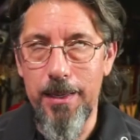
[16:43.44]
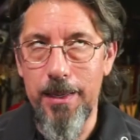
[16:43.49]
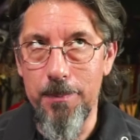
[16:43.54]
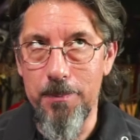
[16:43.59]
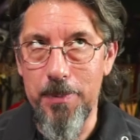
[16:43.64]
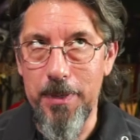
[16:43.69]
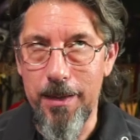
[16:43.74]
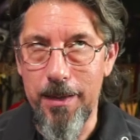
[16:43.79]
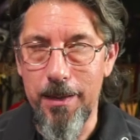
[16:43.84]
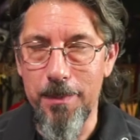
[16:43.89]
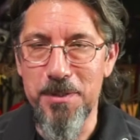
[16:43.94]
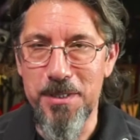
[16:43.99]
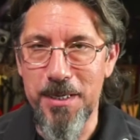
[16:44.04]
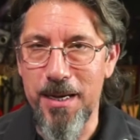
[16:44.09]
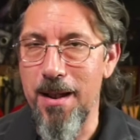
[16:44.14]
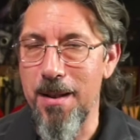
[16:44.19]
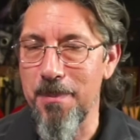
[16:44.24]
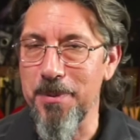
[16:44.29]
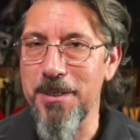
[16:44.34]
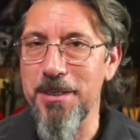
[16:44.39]
it becomes
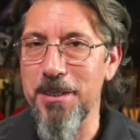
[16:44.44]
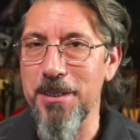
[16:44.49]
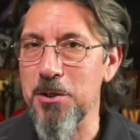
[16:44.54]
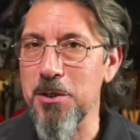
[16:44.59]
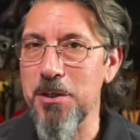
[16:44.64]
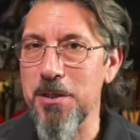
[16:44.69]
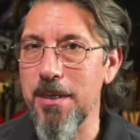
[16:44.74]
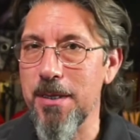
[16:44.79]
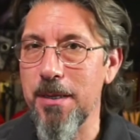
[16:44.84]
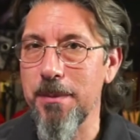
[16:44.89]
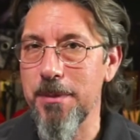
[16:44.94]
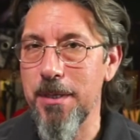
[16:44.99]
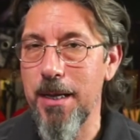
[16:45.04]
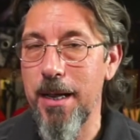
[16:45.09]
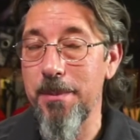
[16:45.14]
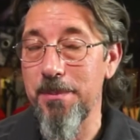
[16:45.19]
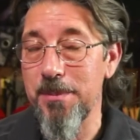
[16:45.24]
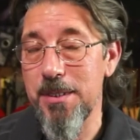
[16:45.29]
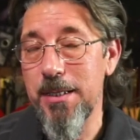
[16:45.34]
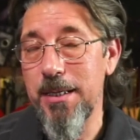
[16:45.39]
a competition
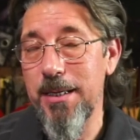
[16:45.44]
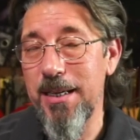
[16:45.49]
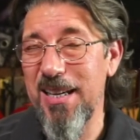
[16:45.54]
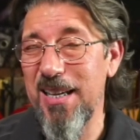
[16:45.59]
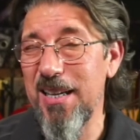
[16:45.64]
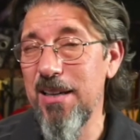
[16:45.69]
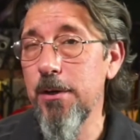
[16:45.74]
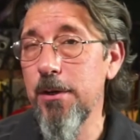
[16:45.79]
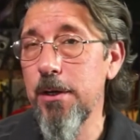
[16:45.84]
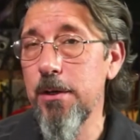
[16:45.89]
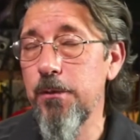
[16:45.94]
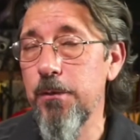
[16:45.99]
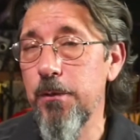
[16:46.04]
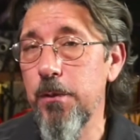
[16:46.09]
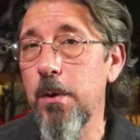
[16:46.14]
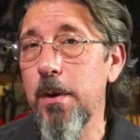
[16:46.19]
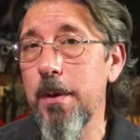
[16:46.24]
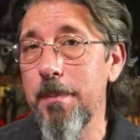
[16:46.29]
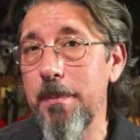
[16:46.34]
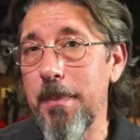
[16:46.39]
sometimes, even
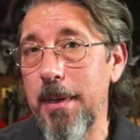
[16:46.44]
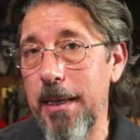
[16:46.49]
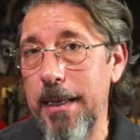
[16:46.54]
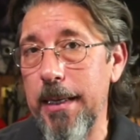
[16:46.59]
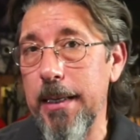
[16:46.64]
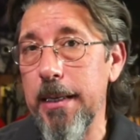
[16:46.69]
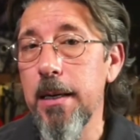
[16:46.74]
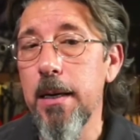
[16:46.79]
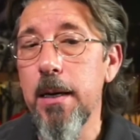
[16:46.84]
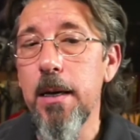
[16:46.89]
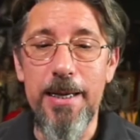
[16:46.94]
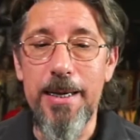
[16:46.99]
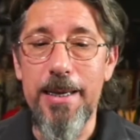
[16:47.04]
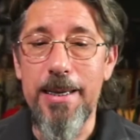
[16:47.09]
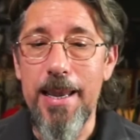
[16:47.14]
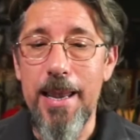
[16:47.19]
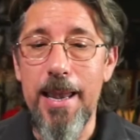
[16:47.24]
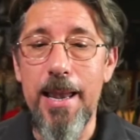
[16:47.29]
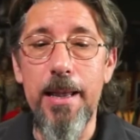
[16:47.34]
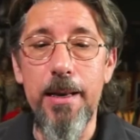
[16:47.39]
for me. But
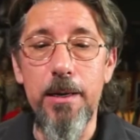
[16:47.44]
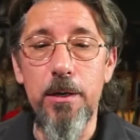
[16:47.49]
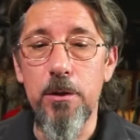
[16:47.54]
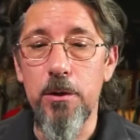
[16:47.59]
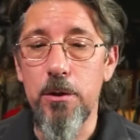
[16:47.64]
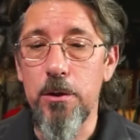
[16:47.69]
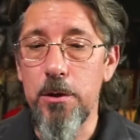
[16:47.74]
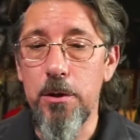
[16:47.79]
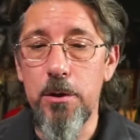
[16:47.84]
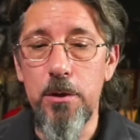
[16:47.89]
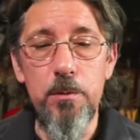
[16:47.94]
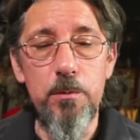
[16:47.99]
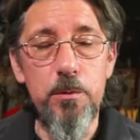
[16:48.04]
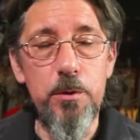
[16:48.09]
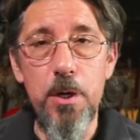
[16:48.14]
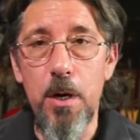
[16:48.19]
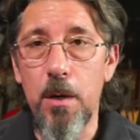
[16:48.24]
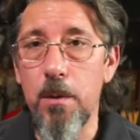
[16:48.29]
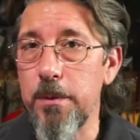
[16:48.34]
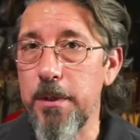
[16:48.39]
again, you
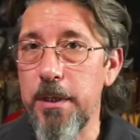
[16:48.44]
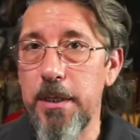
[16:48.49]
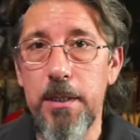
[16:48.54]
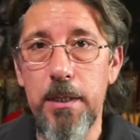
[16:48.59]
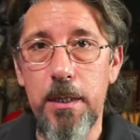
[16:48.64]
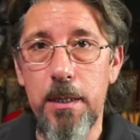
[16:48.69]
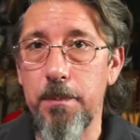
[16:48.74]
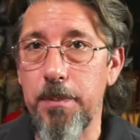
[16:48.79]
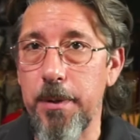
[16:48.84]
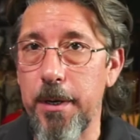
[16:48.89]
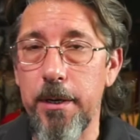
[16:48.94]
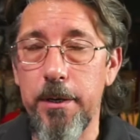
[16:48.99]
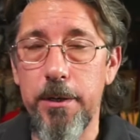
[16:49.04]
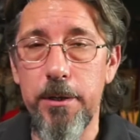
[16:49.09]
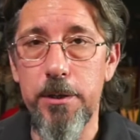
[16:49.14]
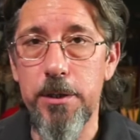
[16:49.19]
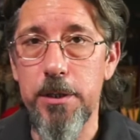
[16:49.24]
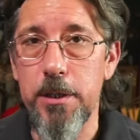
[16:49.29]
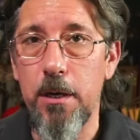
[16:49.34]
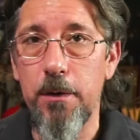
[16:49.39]
don't need to compare
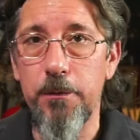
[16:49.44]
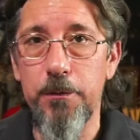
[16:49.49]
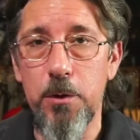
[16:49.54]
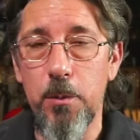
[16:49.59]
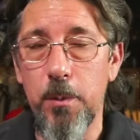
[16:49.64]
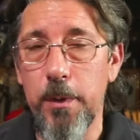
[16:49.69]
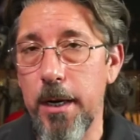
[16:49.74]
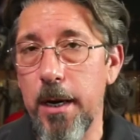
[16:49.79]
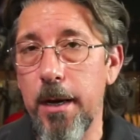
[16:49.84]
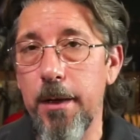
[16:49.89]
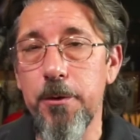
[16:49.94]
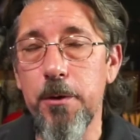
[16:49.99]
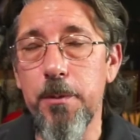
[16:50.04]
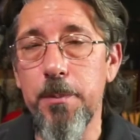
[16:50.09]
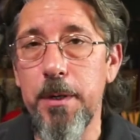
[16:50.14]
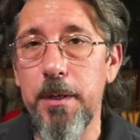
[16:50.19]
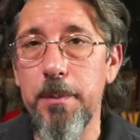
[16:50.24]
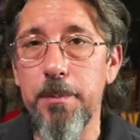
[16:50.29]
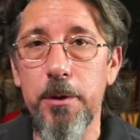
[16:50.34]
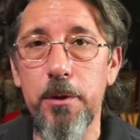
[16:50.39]
yourself to what other
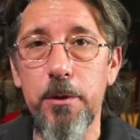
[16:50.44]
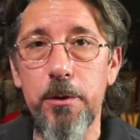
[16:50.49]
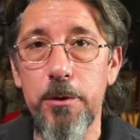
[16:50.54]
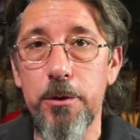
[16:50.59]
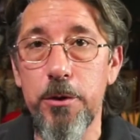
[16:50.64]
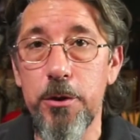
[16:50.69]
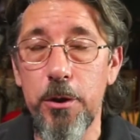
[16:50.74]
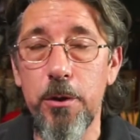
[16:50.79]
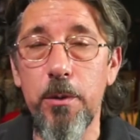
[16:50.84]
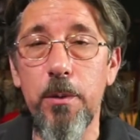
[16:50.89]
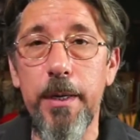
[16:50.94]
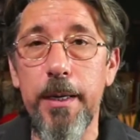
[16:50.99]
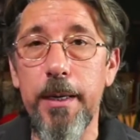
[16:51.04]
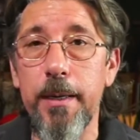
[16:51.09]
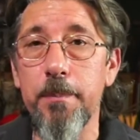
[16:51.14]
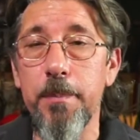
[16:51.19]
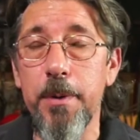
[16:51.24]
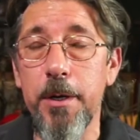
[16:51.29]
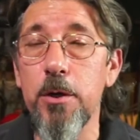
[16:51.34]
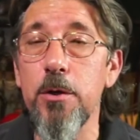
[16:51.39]
people are
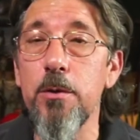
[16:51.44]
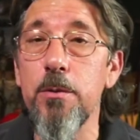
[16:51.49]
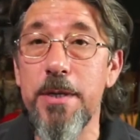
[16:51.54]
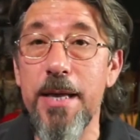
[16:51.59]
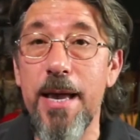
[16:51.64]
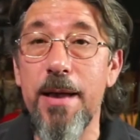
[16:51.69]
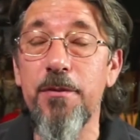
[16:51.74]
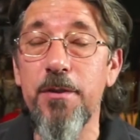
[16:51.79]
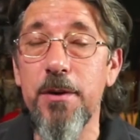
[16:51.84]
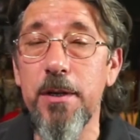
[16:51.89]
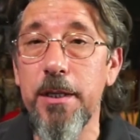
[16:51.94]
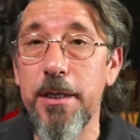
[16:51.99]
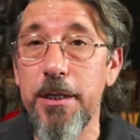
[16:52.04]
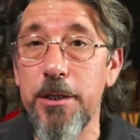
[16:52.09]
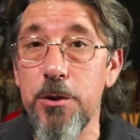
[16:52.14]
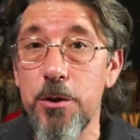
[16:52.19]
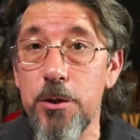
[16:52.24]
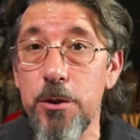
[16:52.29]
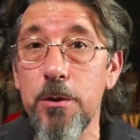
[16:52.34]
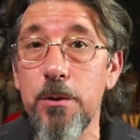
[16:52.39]
doing, but you
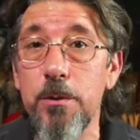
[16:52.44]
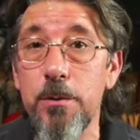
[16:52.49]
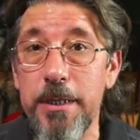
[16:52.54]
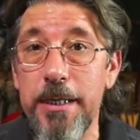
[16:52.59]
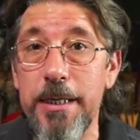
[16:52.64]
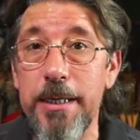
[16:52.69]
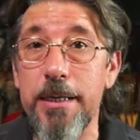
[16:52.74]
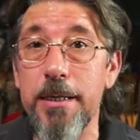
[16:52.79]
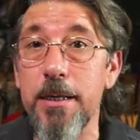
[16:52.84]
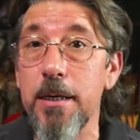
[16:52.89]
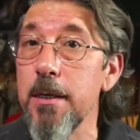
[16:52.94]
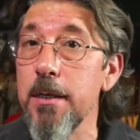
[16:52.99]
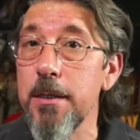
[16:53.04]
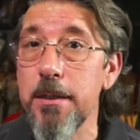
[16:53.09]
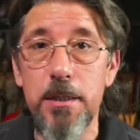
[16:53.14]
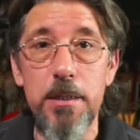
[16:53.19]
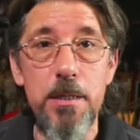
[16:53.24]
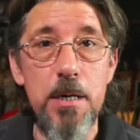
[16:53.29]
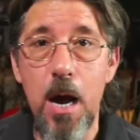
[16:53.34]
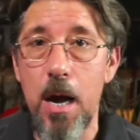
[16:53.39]
definitely do need
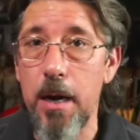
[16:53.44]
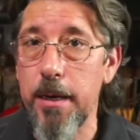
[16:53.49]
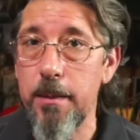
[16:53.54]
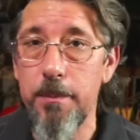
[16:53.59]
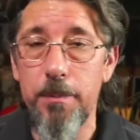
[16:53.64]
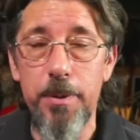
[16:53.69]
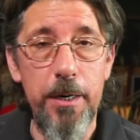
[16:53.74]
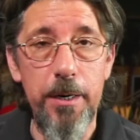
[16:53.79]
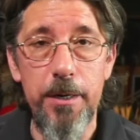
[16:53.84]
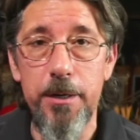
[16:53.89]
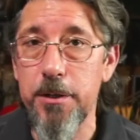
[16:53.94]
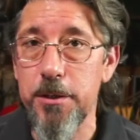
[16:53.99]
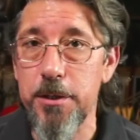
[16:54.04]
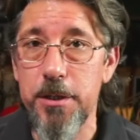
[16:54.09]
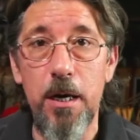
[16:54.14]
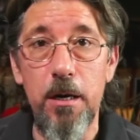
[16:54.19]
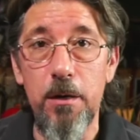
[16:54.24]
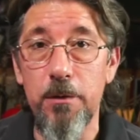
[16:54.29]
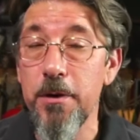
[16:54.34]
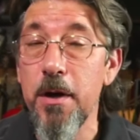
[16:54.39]
to not compare
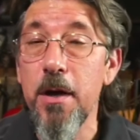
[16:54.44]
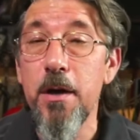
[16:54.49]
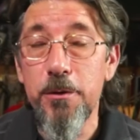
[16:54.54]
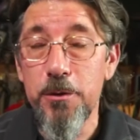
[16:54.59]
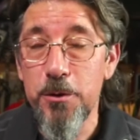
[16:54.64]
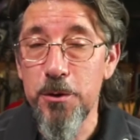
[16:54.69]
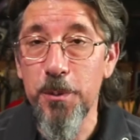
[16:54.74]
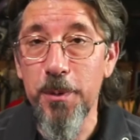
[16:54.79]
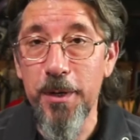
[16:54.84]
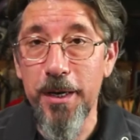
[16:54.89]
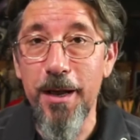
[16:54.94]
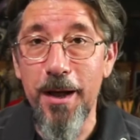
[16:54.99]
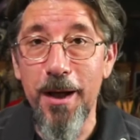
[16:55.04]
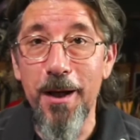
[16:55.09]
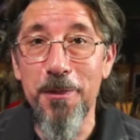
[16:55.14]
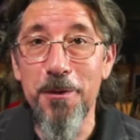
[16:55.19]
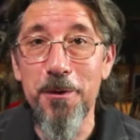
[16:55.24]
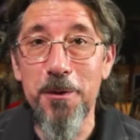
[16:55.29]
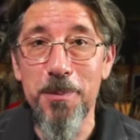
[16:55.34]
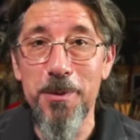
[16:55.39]
yourself to what
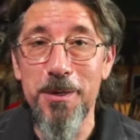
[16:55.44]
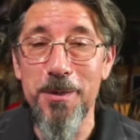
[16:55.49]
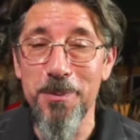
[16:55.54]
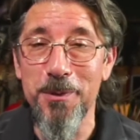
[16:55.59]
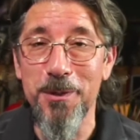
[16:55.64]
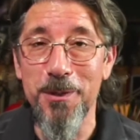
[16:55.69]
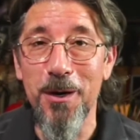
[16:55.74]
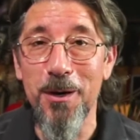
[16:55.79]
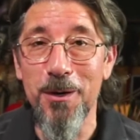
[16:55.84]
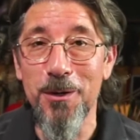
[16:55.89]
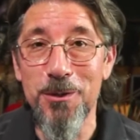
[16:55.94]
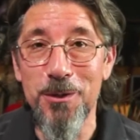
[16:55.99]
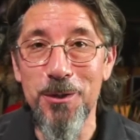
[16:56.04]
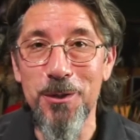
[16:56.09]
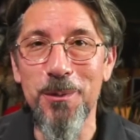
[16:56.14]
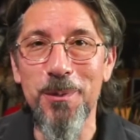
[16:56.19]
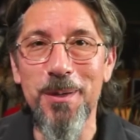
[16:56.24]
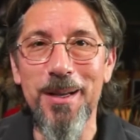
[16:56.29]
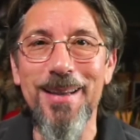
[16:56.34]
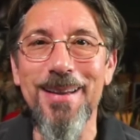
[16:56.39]
other people are
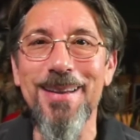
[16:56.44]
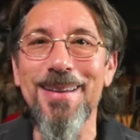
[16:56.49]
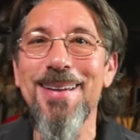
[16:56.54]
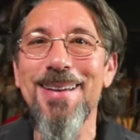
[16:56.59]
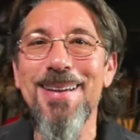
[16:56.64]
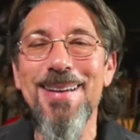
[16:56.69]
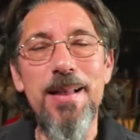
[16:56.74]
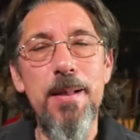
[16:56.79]
doing.